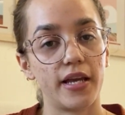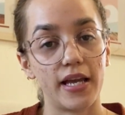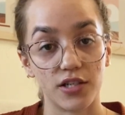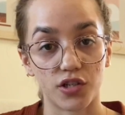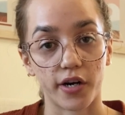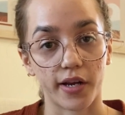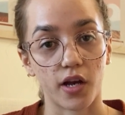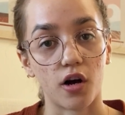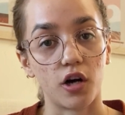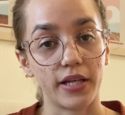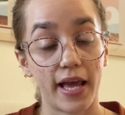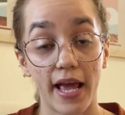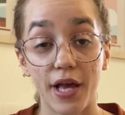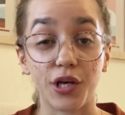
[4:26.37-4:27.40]
in Target
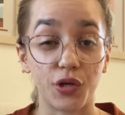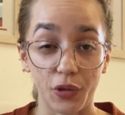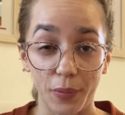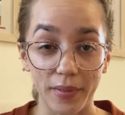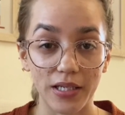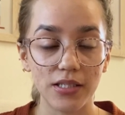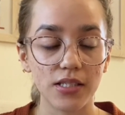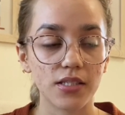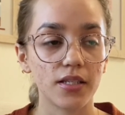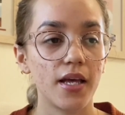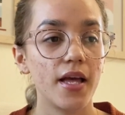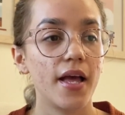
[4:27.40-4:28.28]
called Hey Humans.